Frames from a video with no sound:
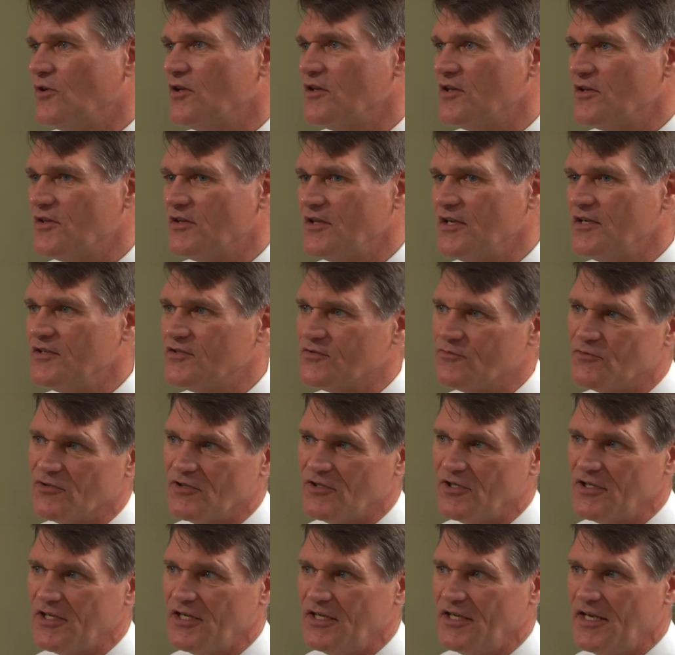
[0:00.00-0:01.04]
the things that we're
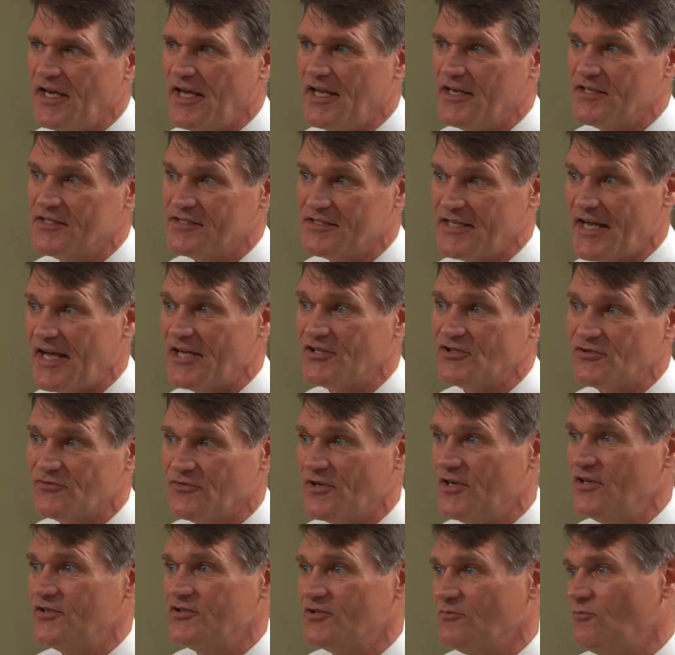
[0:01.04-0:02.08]
looking at is
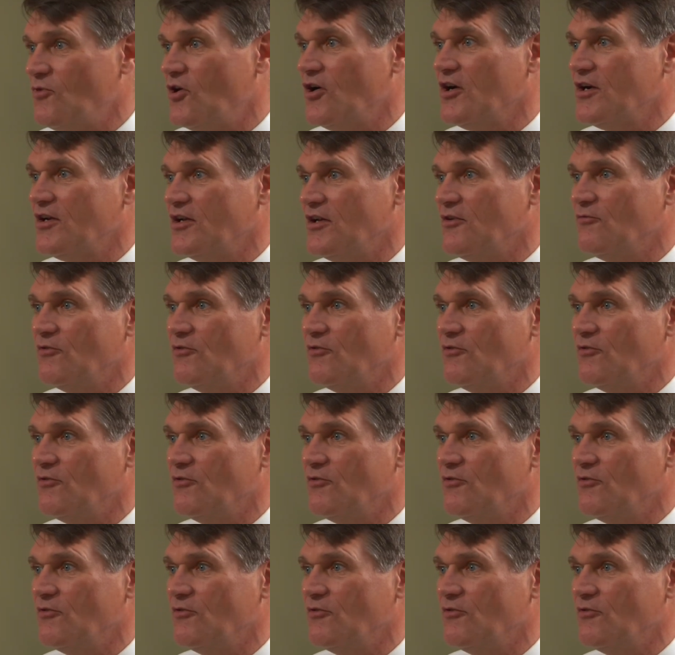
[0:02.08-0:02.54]
saturation marketing.